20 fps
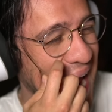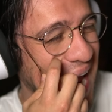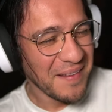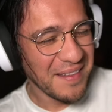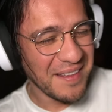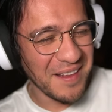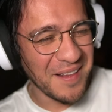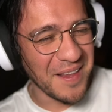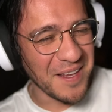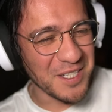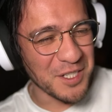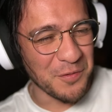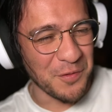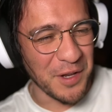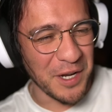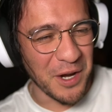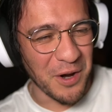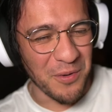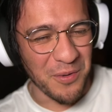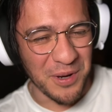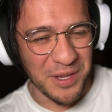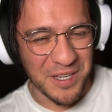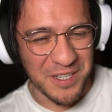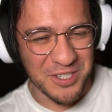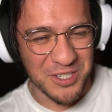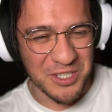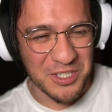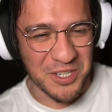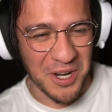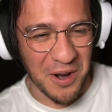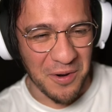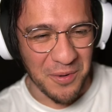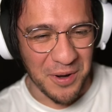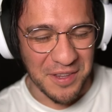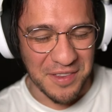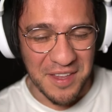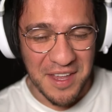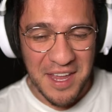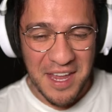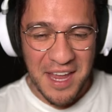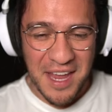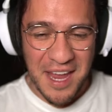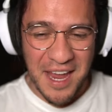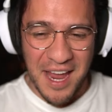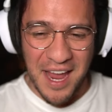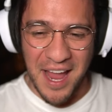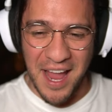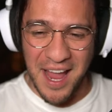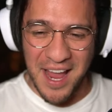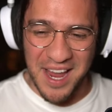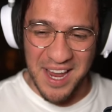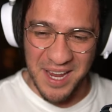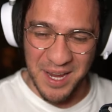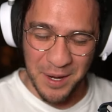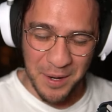Did this video really just start with, hey,